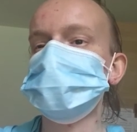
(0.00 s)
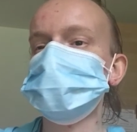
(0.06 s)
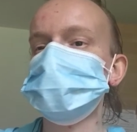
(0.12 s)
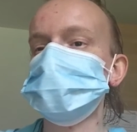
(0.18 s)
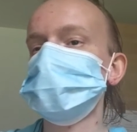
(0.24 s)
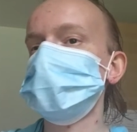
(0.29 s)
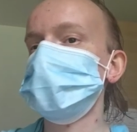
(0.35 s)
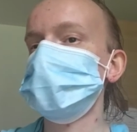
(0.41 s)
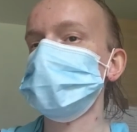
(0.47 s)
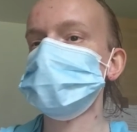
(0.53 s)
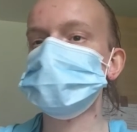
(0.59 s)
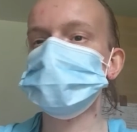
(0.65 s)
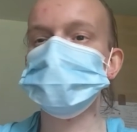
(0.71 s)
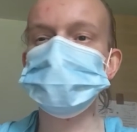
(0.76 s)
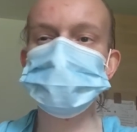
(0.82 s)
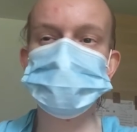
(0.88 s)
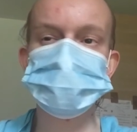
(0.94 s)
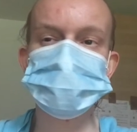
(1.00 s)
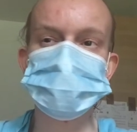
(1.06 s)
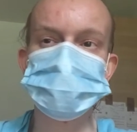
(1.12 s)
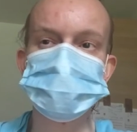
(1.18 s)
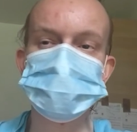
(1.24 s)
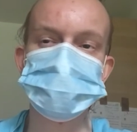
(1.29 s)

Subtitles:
you're near someone who